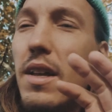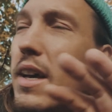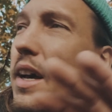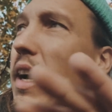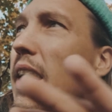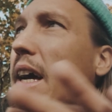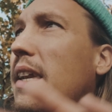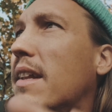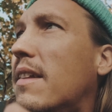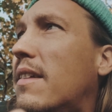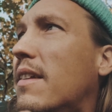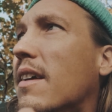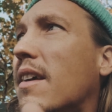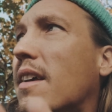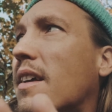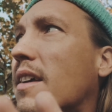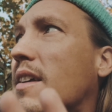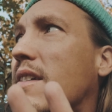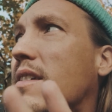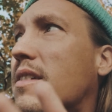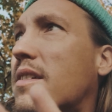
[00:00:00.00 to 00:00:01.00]

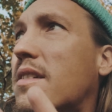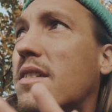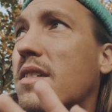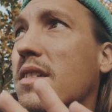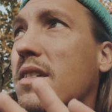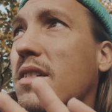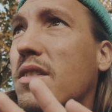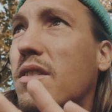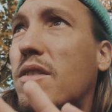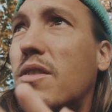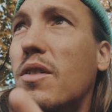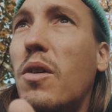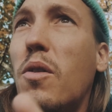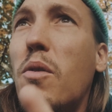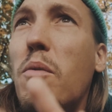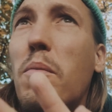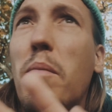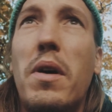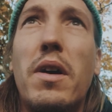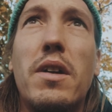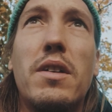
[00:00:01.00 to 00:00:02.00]
Editing is so
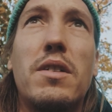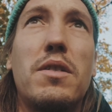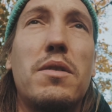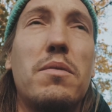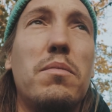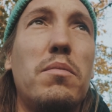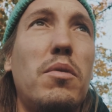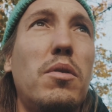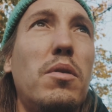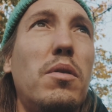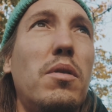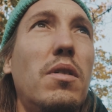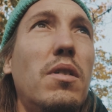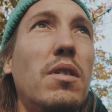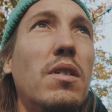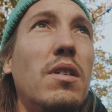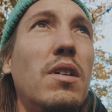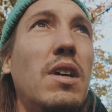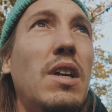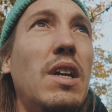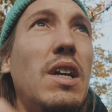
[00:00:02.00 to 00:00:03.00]
much
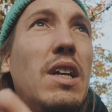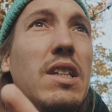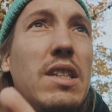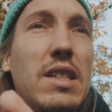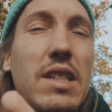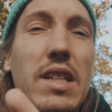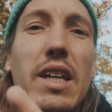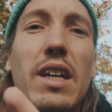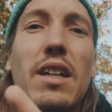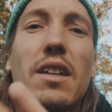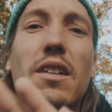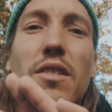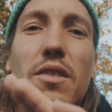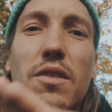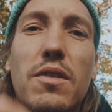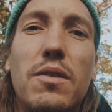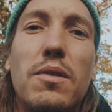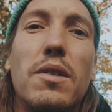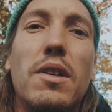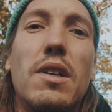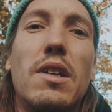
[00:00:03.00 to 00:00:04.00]
more than
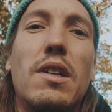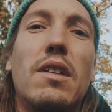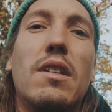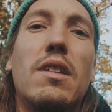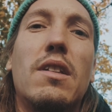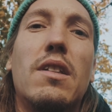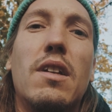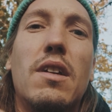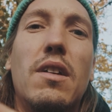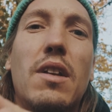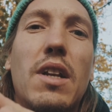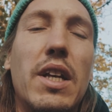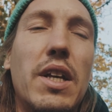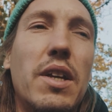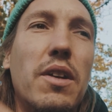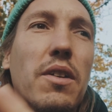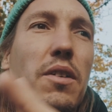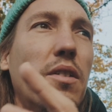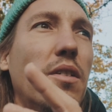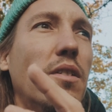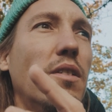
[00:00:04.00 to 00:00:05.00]
doing the
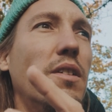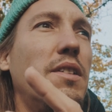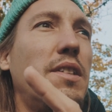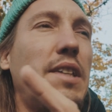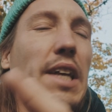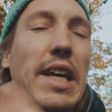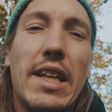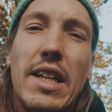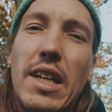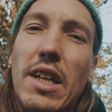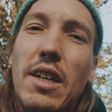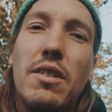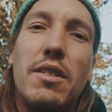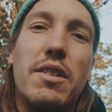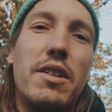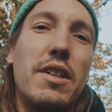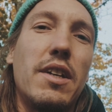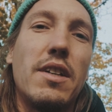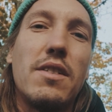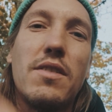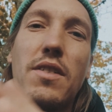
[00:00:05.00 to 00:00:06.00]
little technical
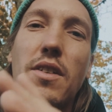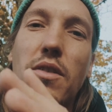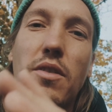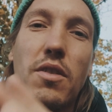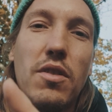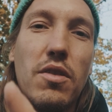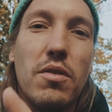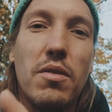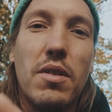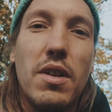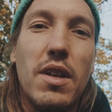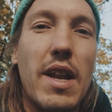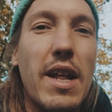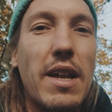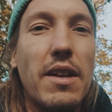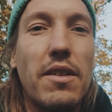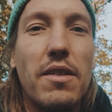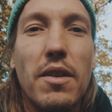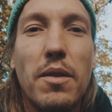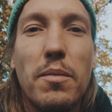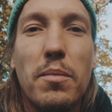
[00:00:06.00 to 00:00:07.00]
things that you can do in an
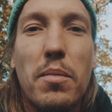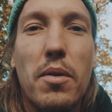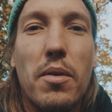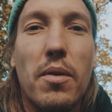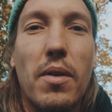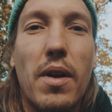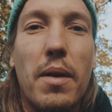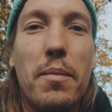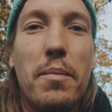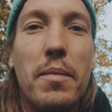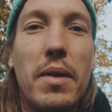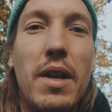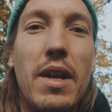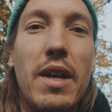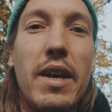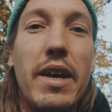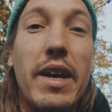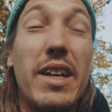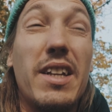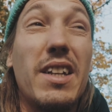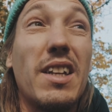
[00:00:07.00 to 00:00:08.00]
editing program.
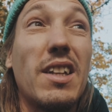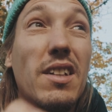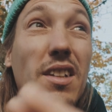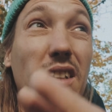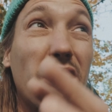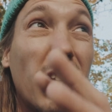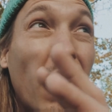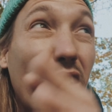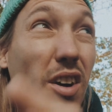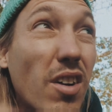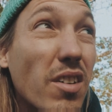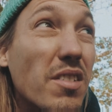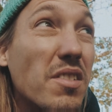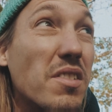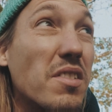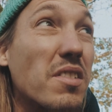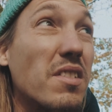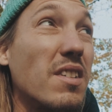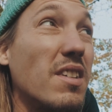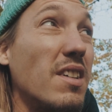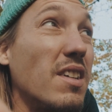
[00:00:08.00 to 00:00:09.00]
Editing
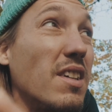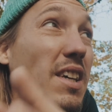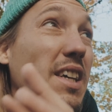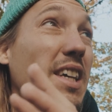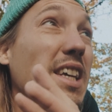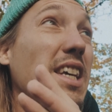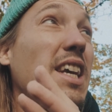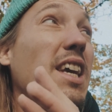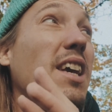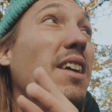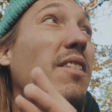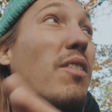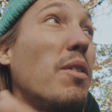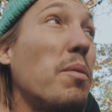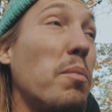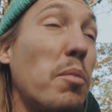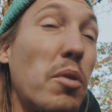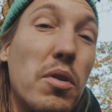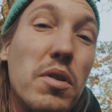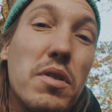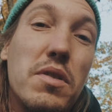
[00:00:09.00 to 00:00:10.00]
docs, even
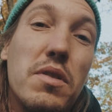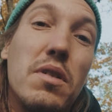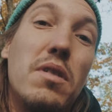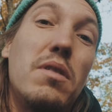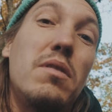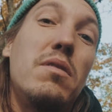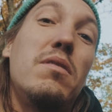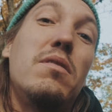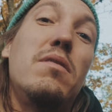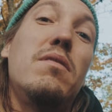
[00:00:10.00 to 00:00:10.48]
more so.